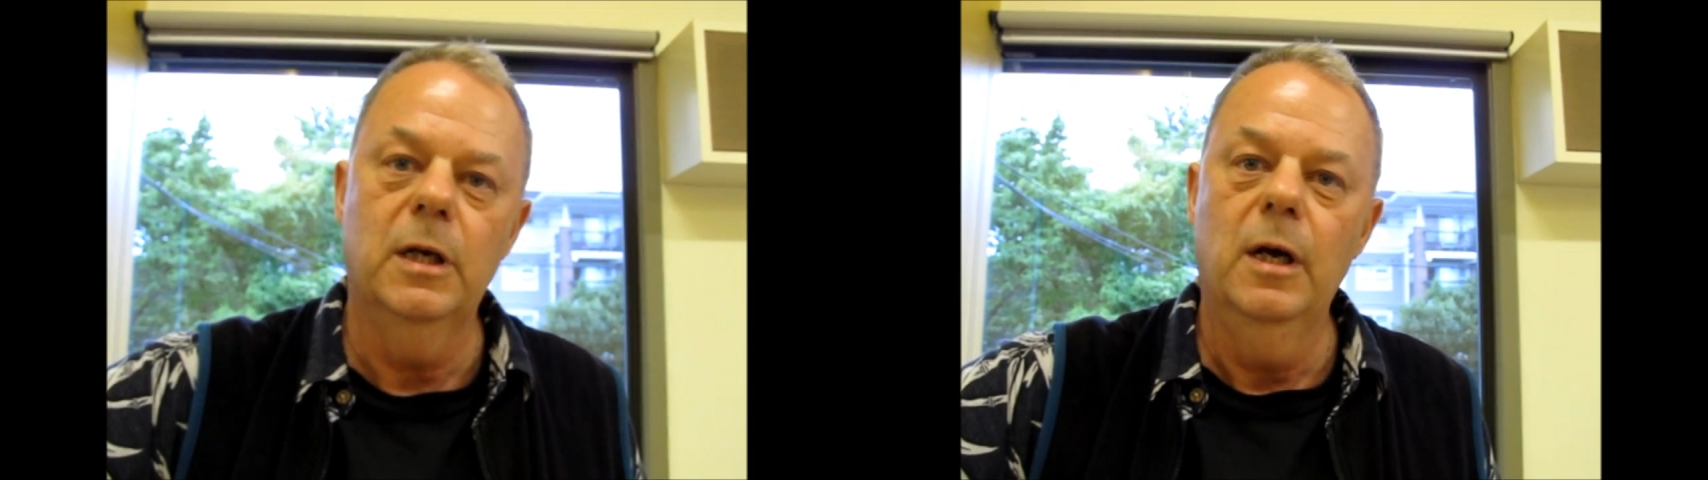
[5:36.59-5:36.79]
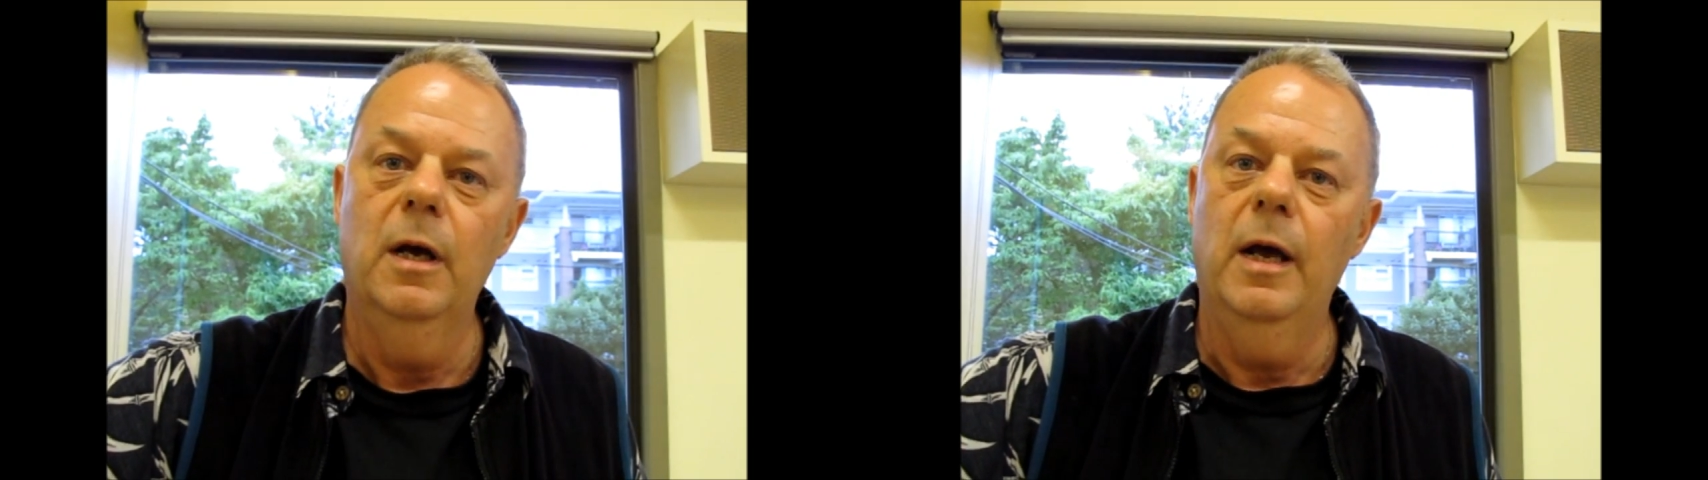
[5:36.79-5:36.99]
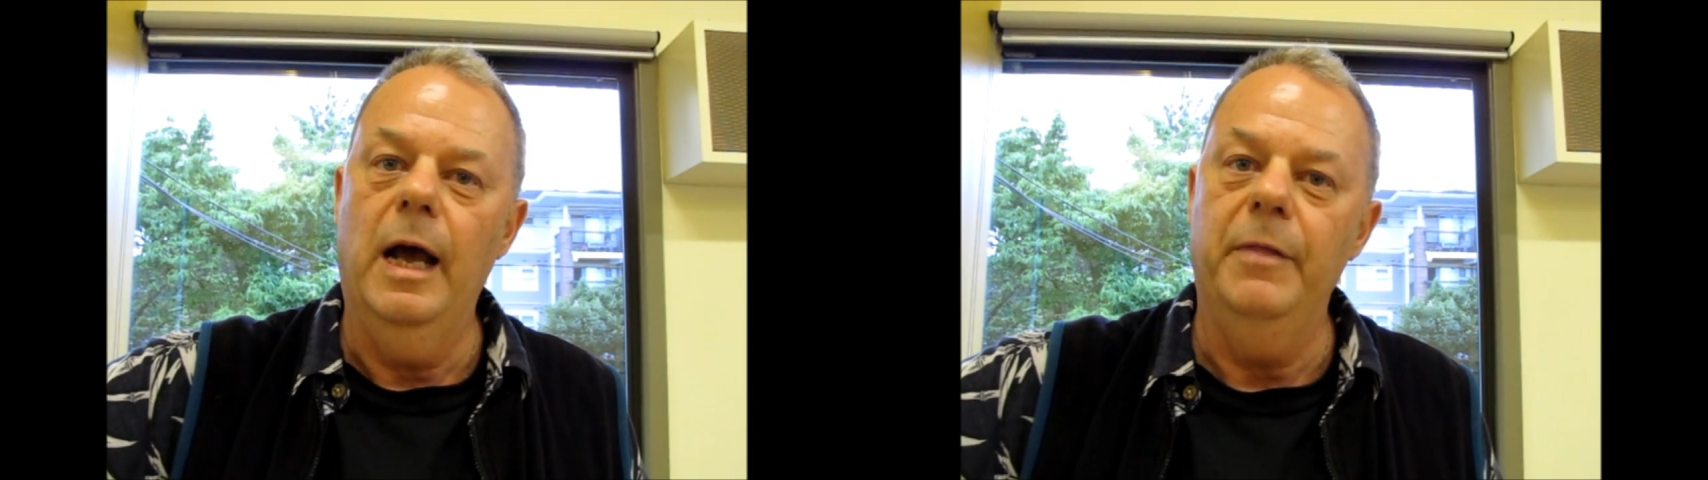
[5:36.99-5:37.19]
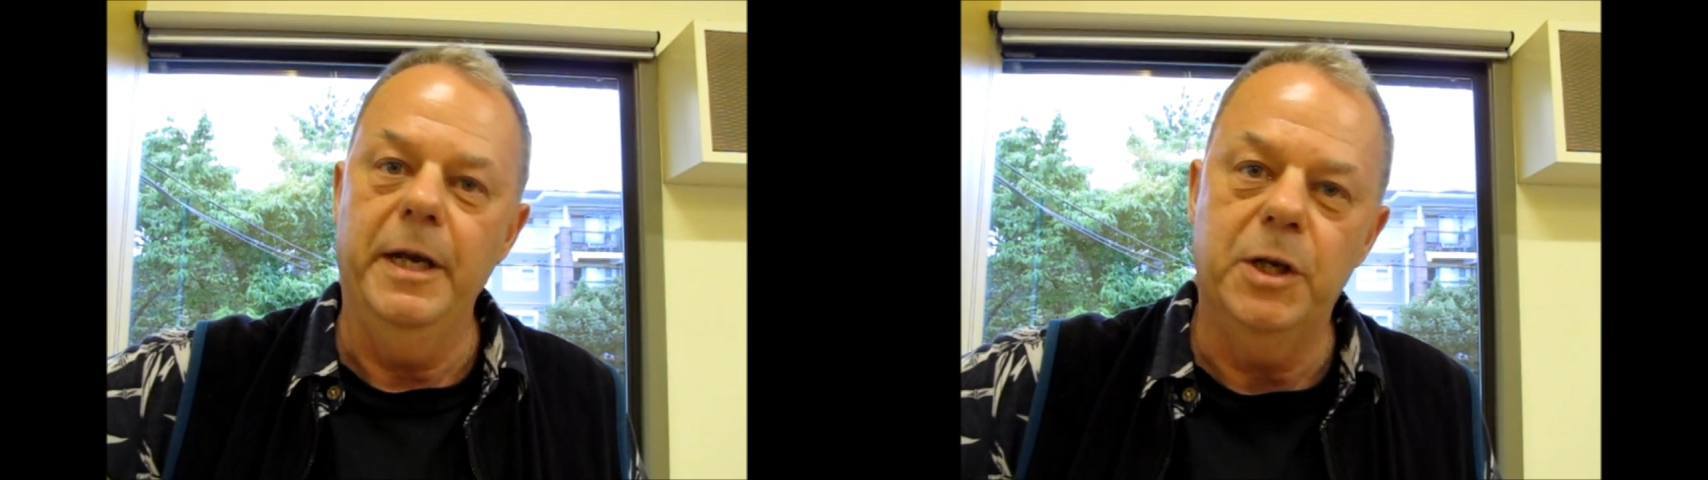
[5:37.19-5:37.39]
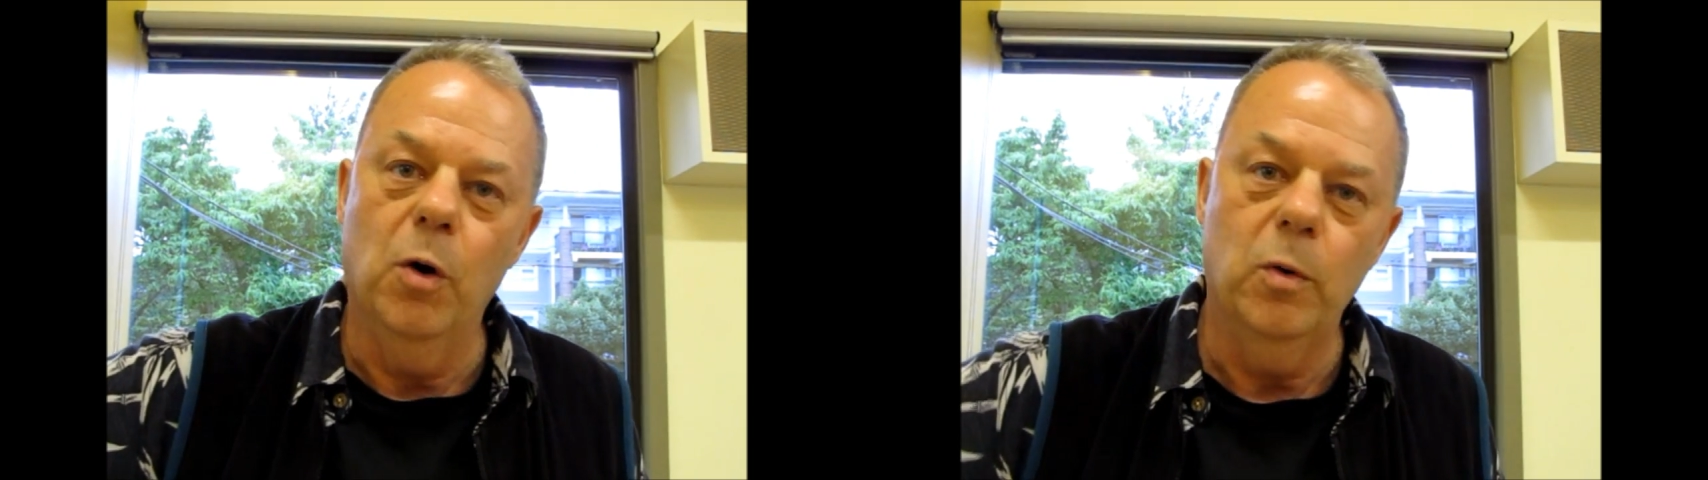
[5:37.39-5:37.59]
and
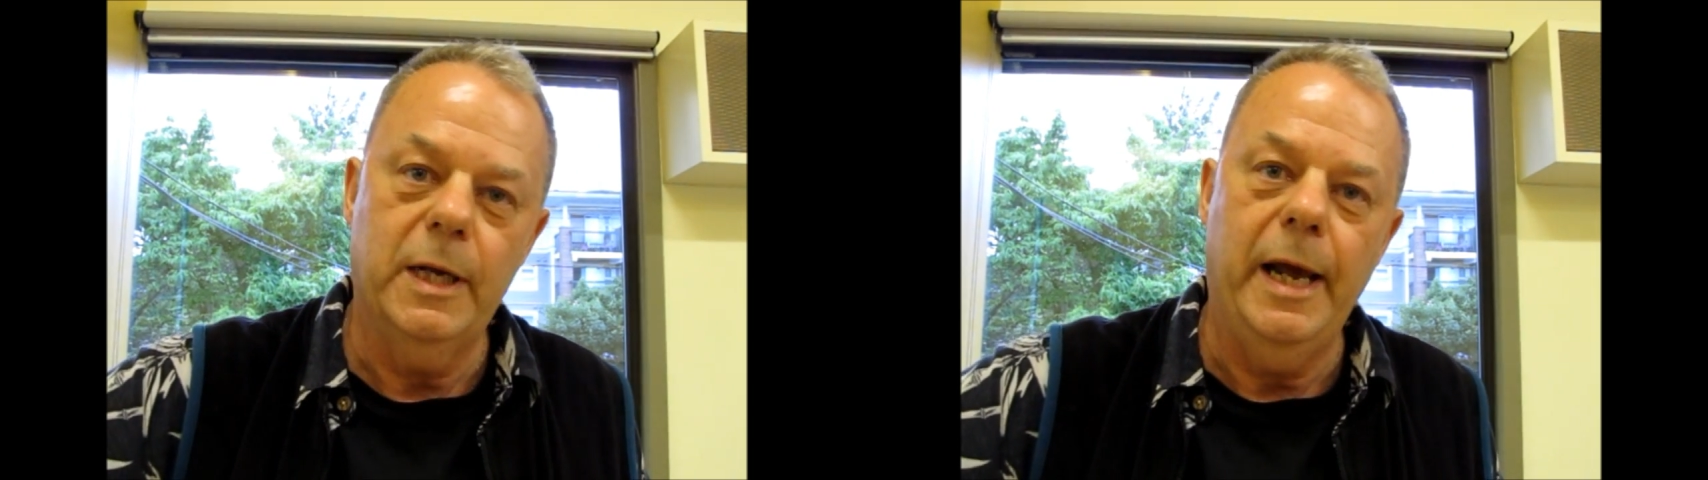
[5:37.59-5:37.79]
they don't